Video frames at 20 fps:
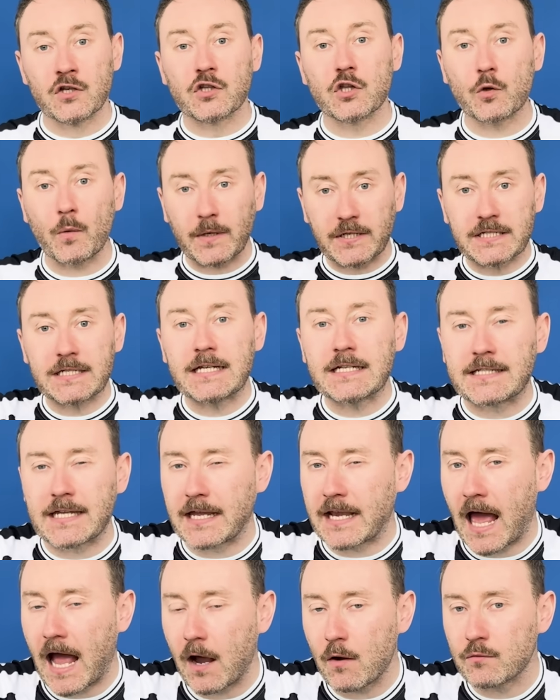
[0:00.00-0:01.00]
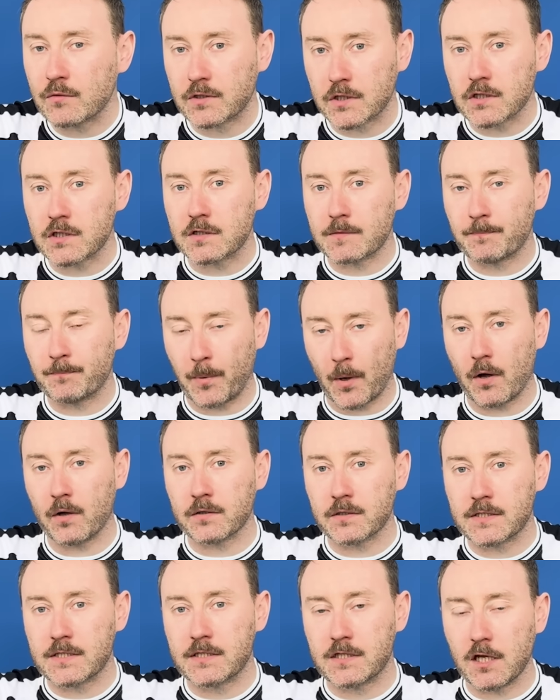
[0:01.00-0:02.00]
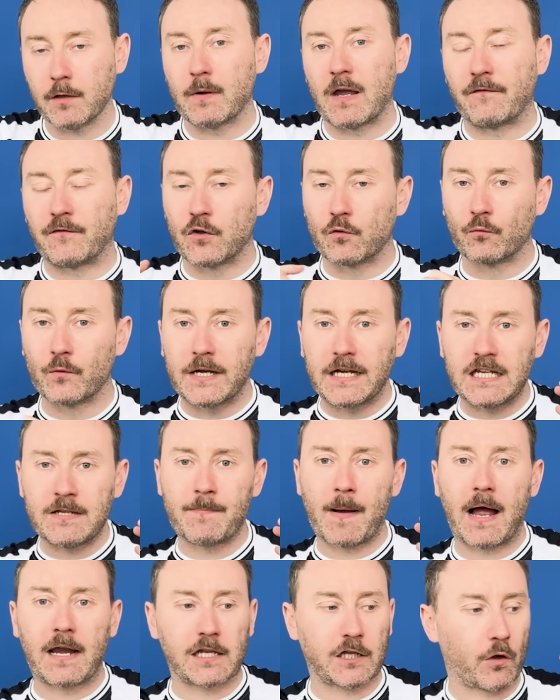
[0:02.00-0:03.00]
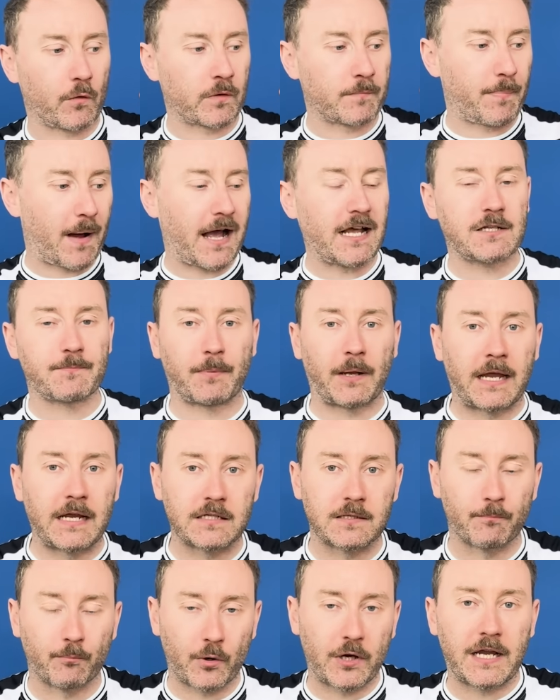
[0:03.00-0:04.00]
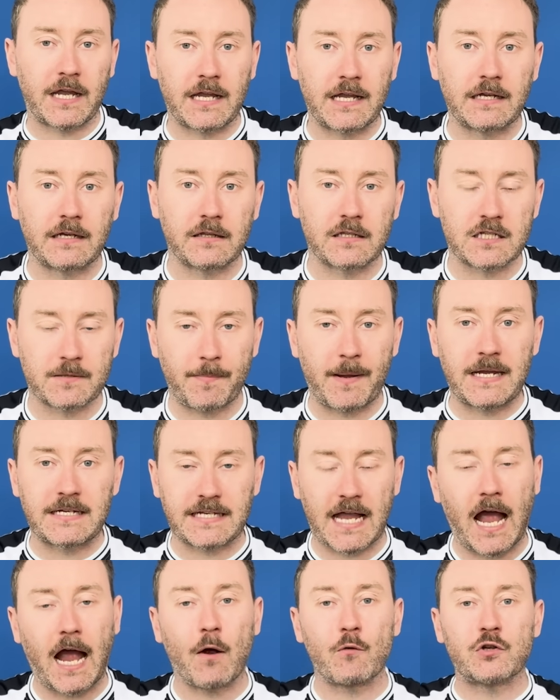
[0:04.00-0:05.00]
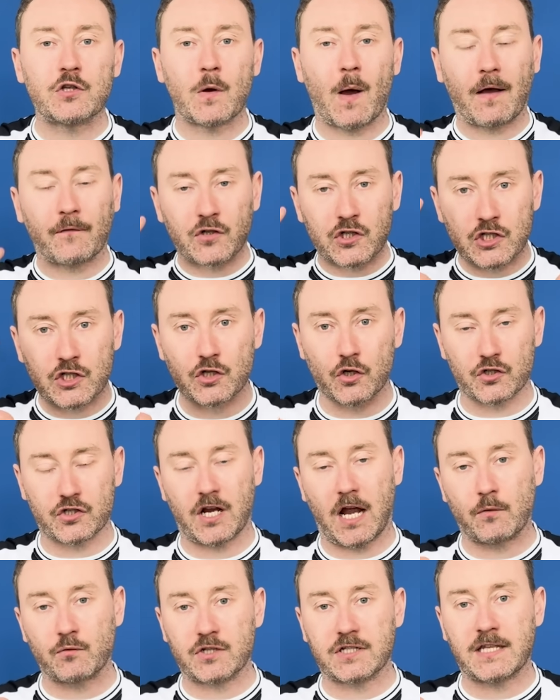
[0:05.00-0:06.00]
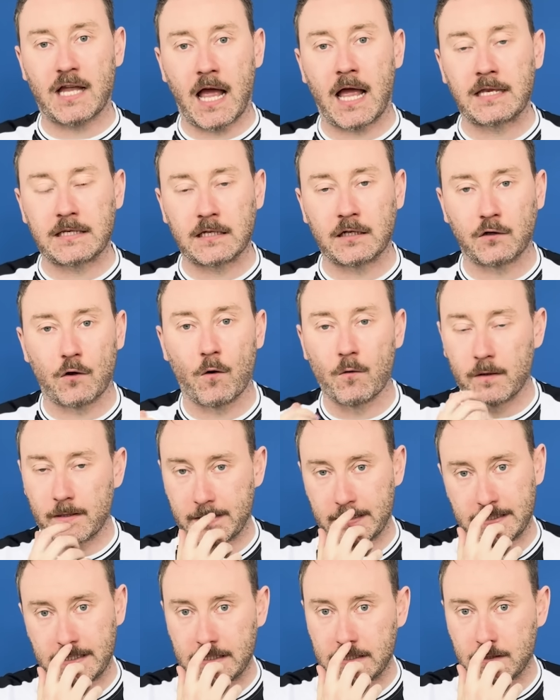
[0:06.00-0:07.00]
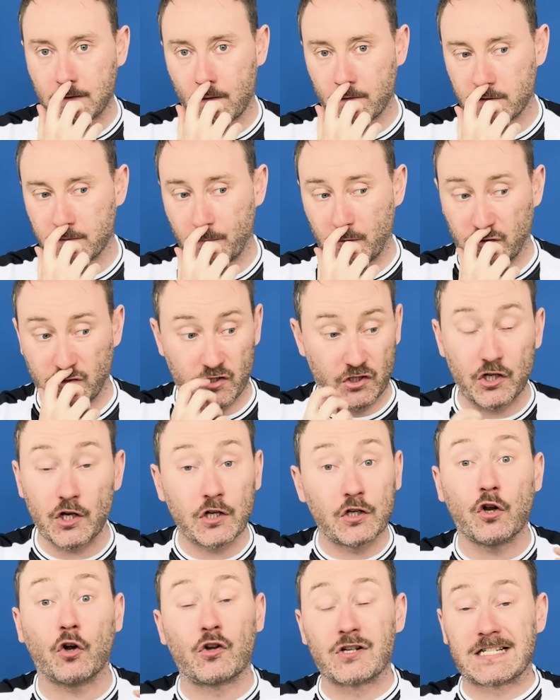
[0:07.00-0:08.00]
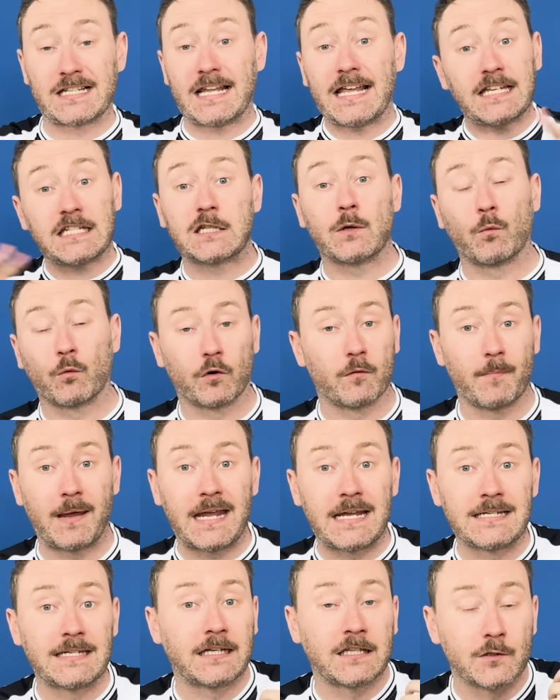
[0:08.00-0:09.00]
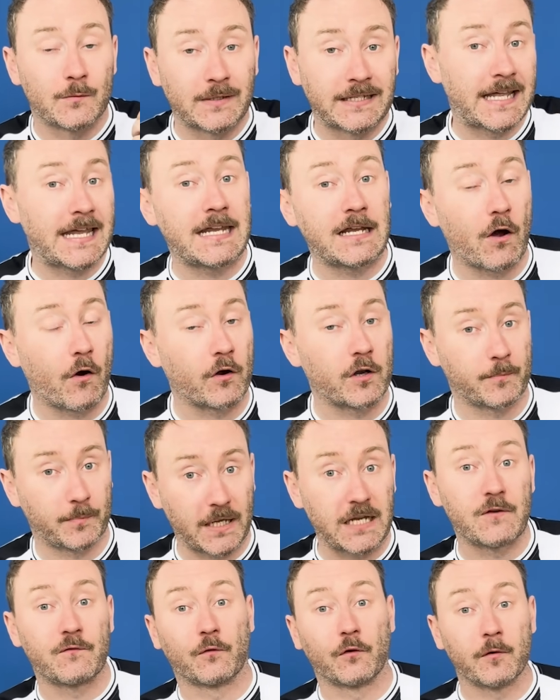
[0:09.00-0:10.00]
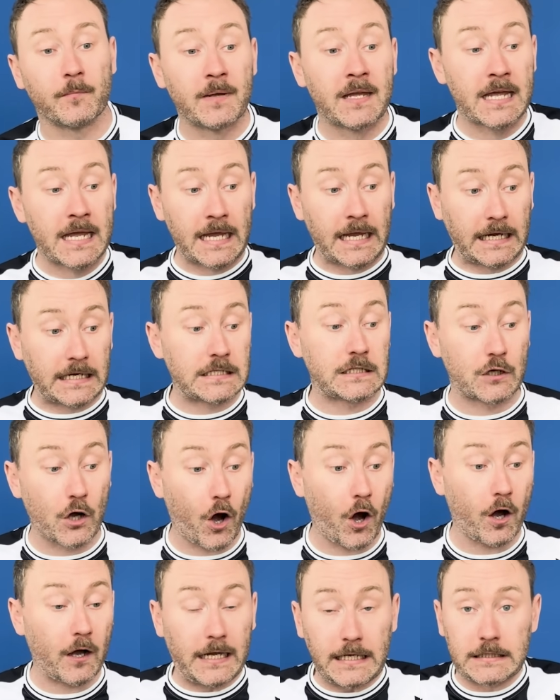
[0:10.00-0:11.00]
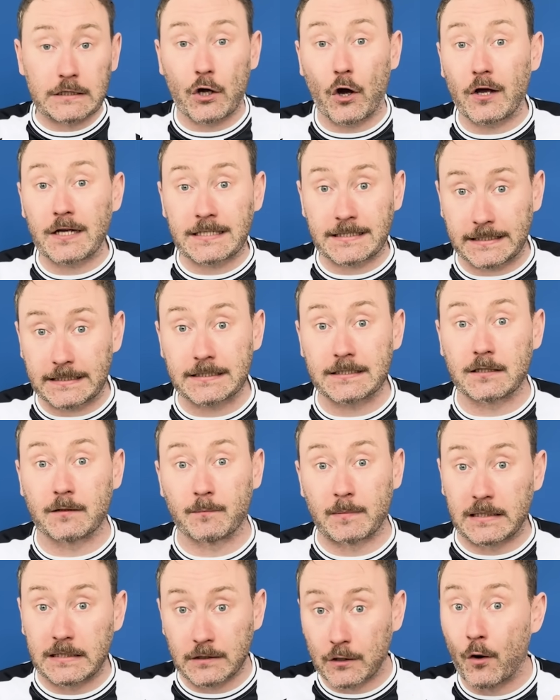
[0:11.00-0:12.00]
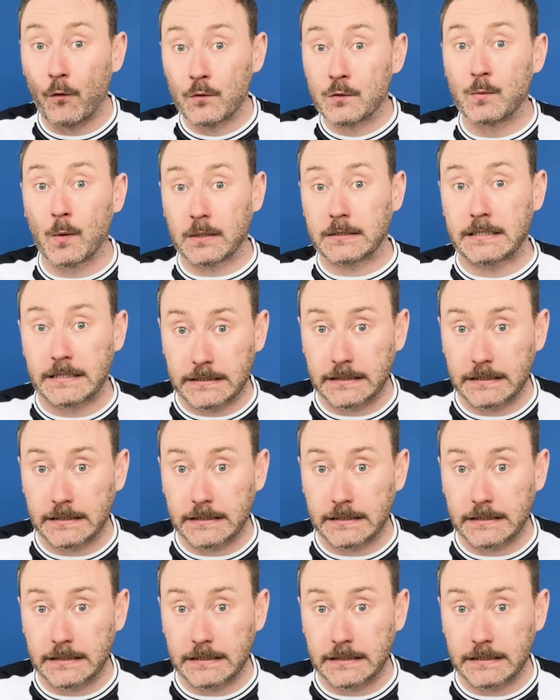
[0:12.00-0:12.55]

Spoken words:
So the question is then, how does Barnes do it? If you're really bad at going past players and breaking into the space, how do you have such outstanding goal and assist contributions? Certainly not because Leicester were amazing and they were laying it on a plate for him. He's got a system. He knows what to